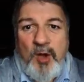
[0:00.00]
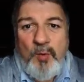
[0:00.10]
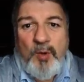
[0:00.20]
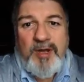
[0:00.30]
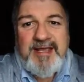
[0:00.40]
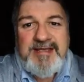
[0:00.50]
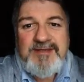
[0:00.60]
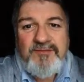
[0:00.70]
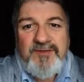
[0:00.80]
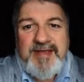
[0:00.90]
What is
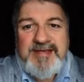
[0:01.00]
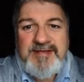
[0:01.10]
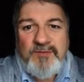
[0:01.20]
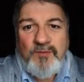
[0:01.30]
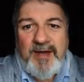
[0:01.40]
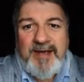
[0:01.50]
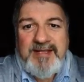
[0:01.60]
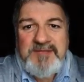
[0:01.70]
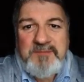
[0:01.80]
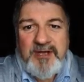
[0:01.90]
the reason why
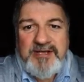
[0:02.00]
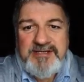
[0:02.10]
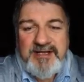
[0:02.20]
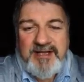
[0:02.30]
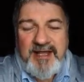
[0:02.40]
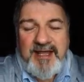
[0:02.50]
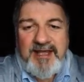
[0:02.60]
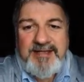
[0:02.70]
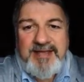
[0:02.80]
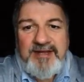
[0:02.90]
this person
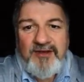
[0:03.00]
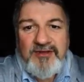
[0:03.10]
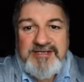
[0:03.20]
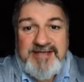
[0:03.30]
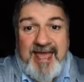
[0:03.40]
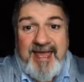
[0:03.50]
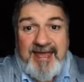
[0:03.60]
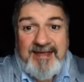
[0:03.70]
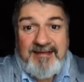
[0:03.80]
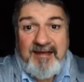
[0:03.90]
did or
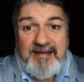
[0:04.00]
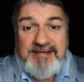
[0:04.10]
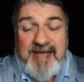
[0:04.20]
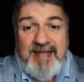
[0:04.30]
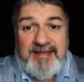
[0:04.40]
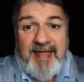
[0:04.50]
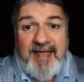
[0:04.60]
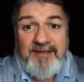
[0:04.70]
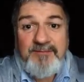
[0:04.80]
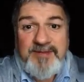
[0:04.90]
said
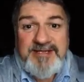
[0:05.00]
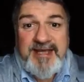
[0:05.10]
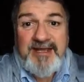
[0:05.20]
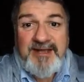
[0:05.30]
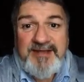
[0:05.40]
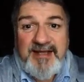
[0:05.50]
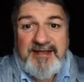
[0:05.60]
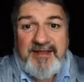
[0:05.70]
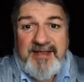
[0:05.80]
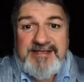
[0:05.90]
that particular
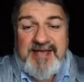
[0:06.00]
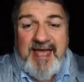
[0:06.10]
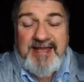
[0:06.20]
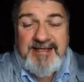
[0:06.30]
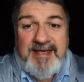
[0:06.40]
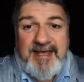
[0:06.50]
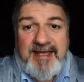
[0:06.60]
thing that they said?